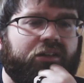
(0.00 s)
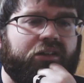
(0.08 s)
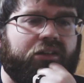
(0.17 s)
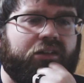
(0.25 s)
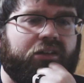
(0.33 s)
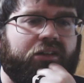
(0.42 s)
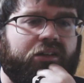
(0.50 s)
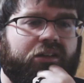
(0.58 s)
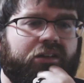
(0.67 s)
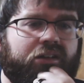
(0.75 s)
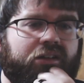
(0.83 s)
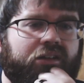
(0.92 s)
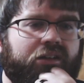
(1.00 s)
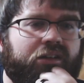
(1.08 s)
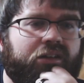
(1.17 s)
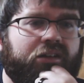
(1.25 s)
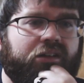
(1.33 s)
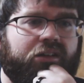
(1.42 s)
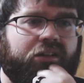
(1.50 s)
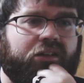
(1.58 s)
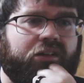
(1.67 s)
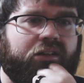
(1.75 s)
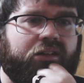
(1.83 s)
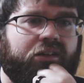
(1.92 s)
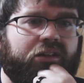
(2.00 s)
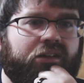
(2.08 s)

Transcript: Nobody speaks.